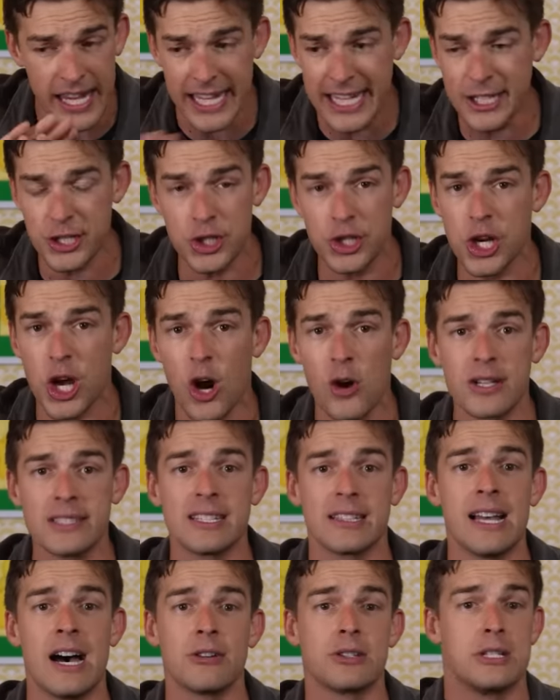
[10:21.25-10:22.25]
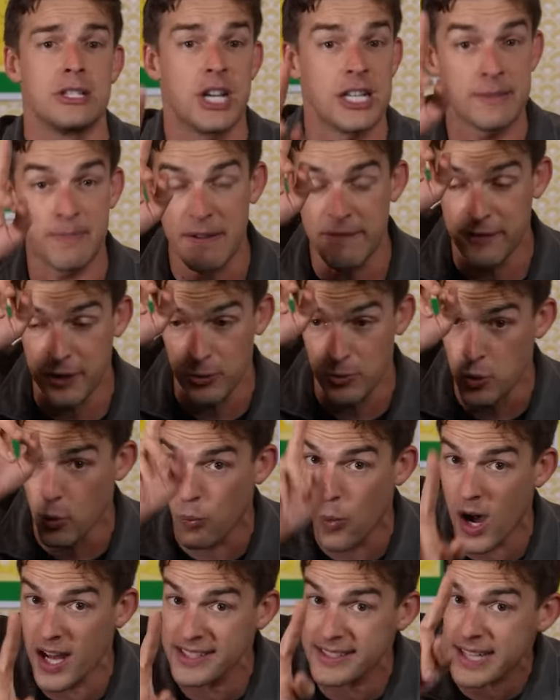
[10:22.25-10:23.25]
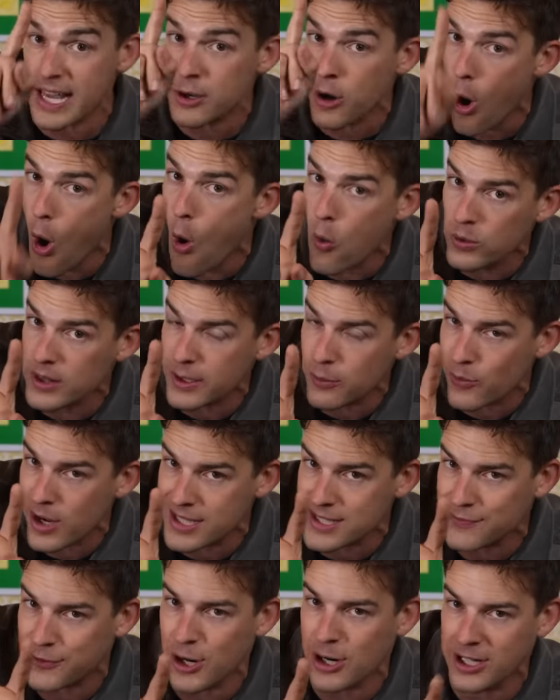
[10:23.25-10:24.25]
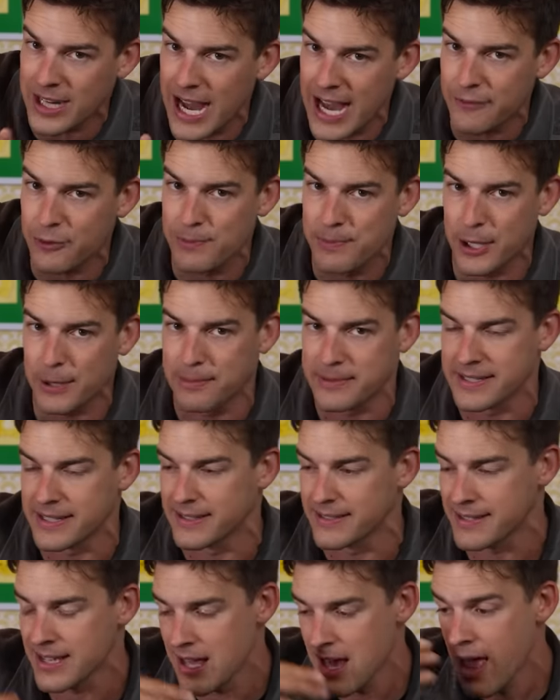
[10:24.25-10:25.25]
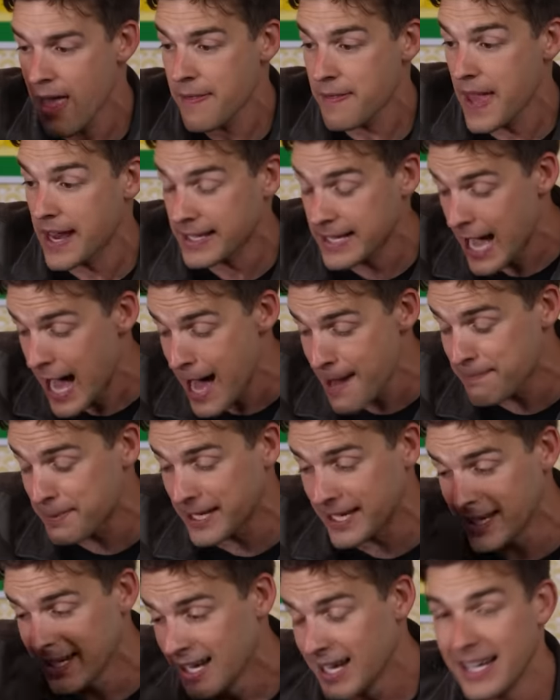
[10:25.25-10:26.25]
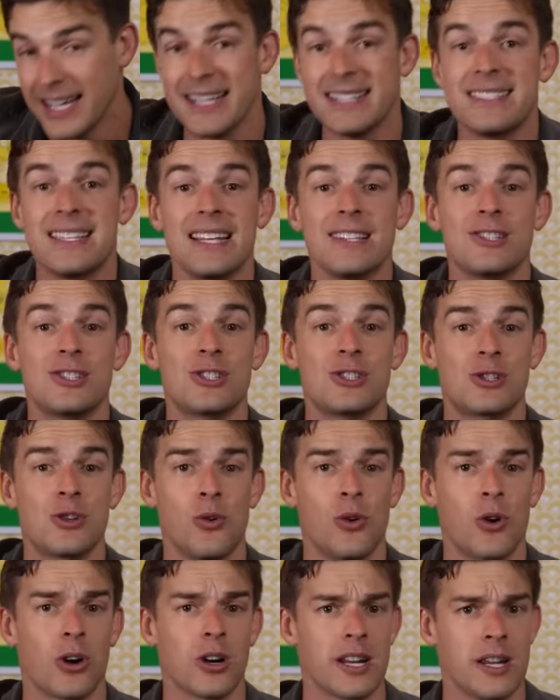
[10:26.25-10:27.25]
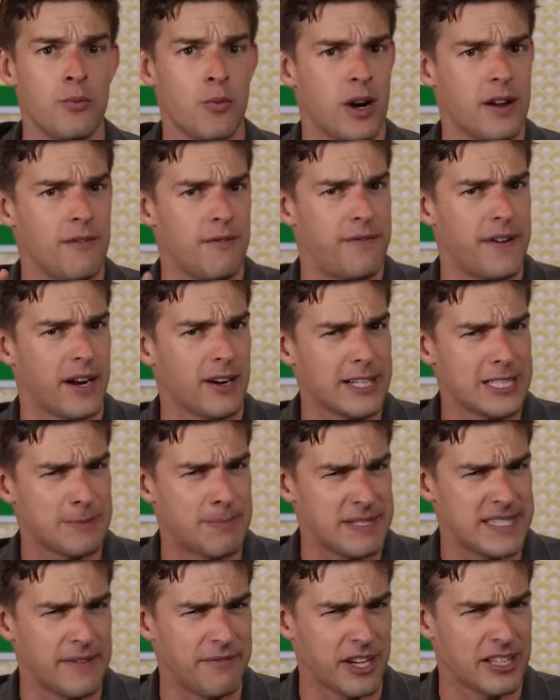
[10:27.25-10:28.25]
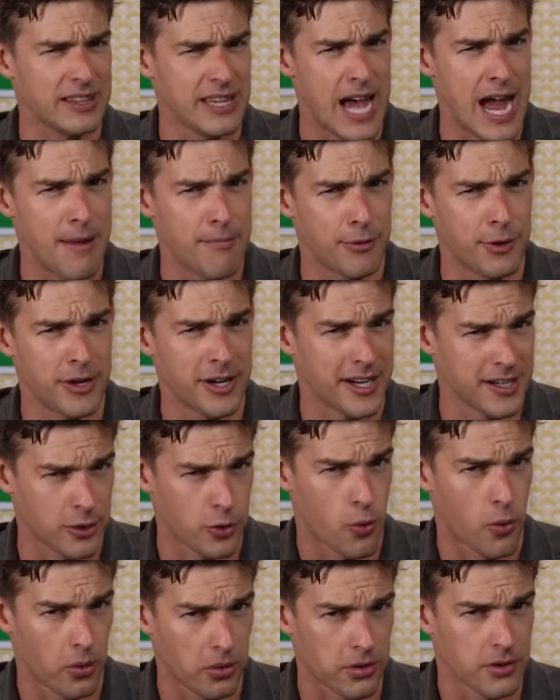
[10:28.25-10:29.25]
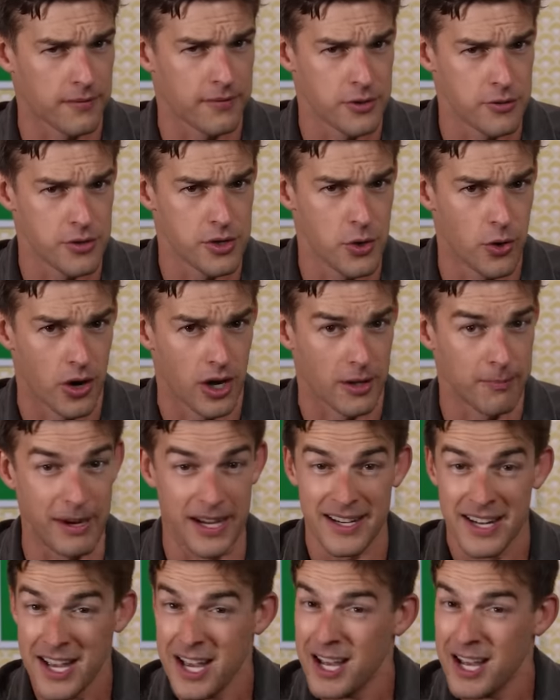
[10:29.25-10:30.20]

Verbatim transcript: Each show is allowed to just be filmed once and only once for archival purposes. That copy is then stored in one very specific library in a corner of New York. But